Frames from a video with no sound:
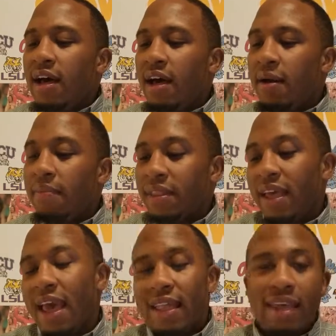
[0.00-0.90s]
But
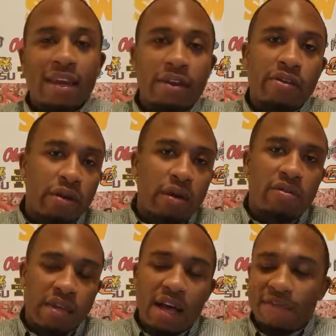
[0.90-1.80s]
they had to get a new
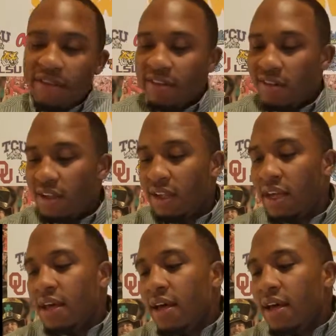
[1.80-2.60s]
coach, obviously.